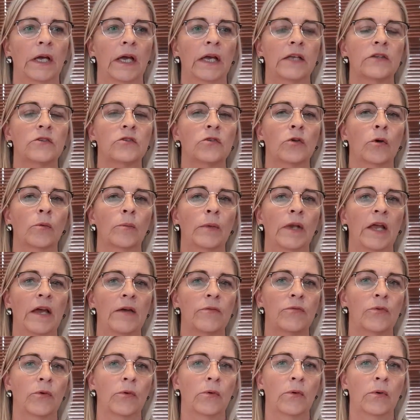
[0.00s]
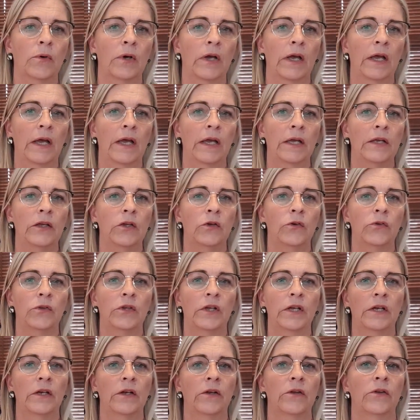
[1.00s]
at some level and you
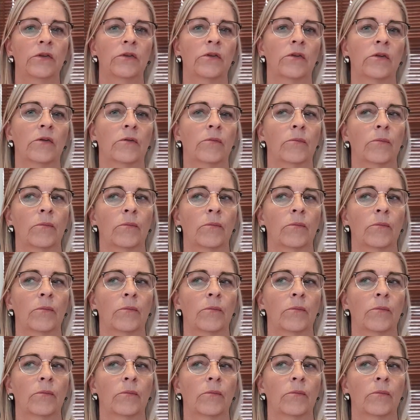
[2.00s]
didn't